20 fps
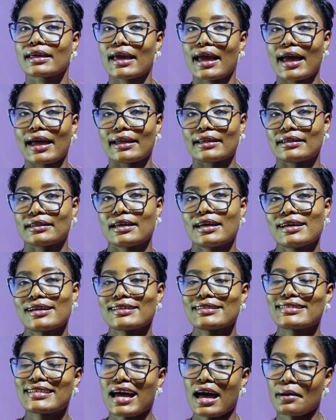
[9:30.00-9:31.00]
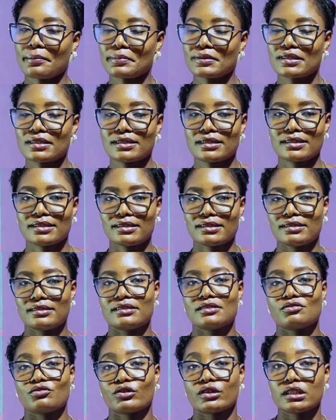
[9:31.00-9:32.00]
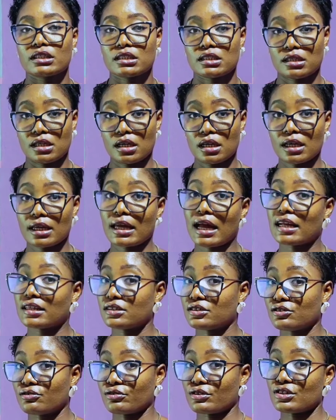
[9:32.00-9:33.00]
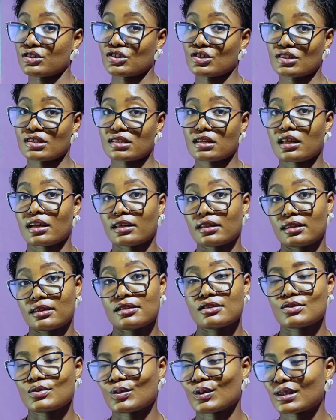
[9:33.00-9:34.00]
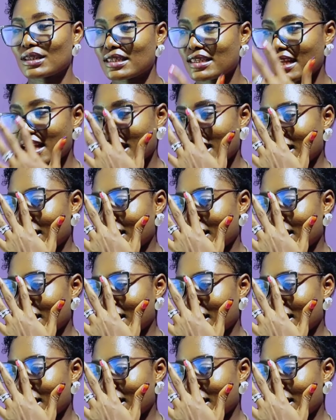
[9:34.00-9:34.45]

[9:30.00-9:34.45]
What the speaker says: can adapt to different categories, just like these ones.